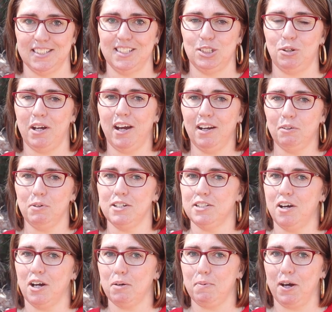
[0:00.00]
And so I kind of want
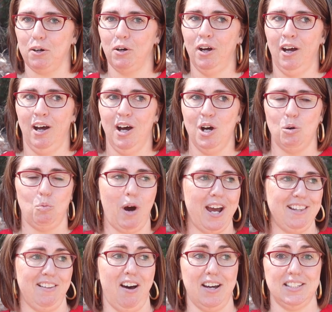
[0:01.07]
to talk about why
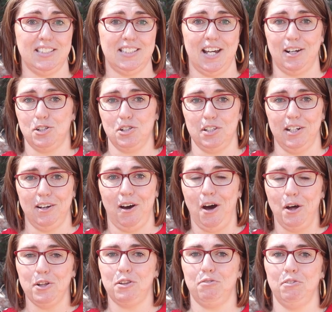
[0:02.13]
lots actually
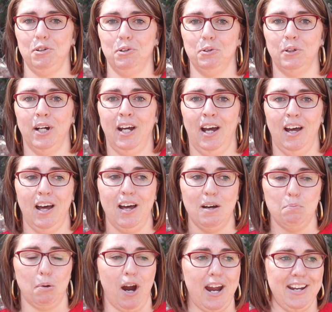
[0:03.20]
all through
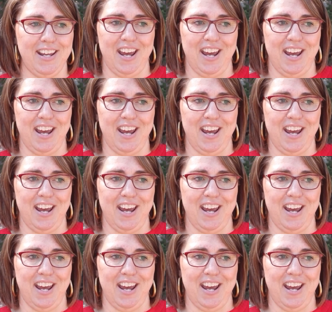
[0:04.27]
Brian